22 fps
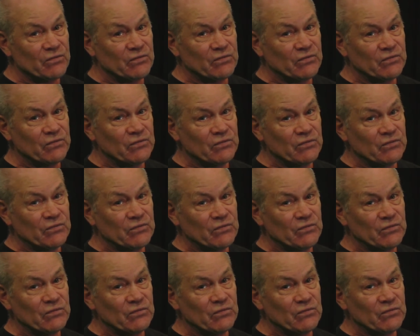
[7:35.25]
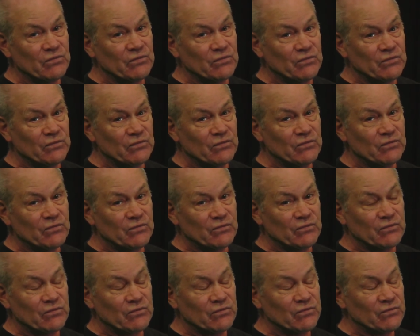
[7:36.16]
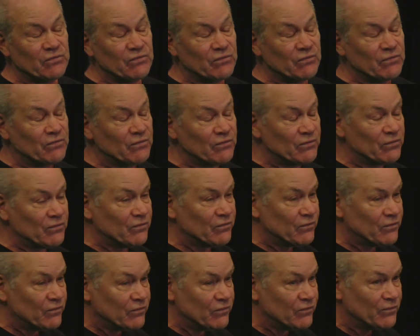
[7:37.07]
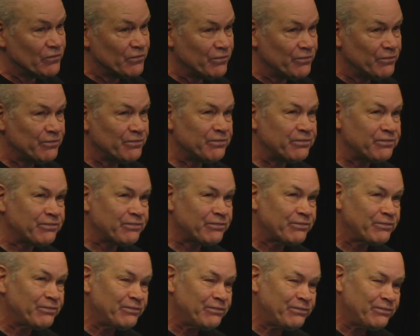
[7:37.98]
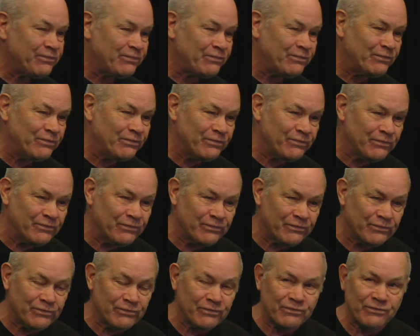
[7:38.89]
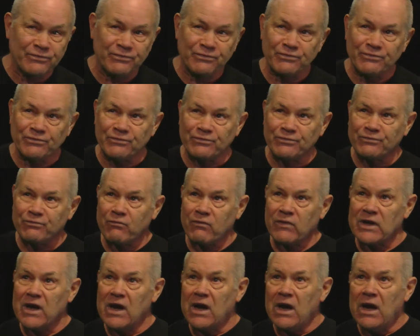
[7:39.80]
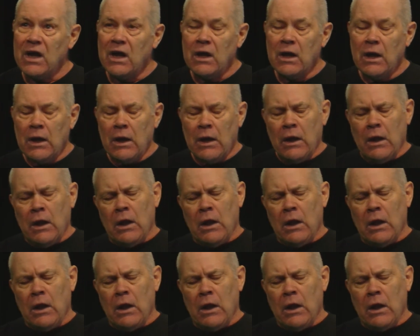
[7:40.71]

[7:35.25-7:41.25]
[no speech]